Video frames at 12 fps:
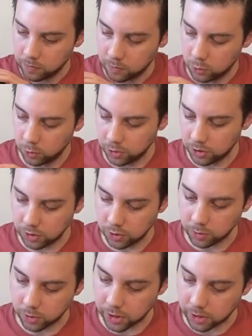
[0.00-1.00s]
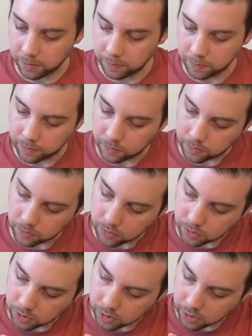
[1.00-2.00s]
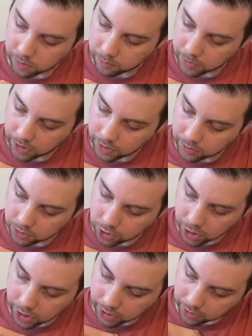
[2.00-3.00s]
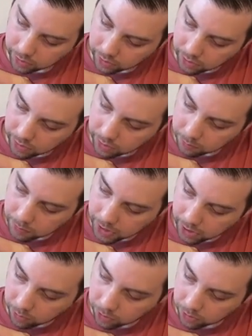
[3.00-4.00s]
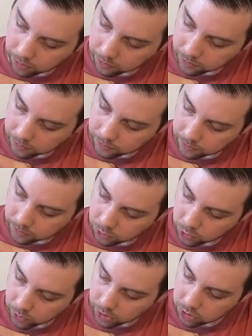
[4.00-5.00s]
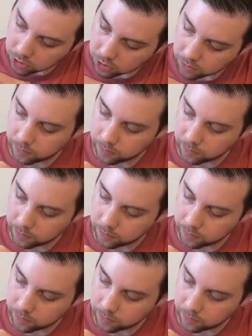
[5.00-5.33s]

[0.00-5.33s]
DualSense as well. And the jack and a power switch.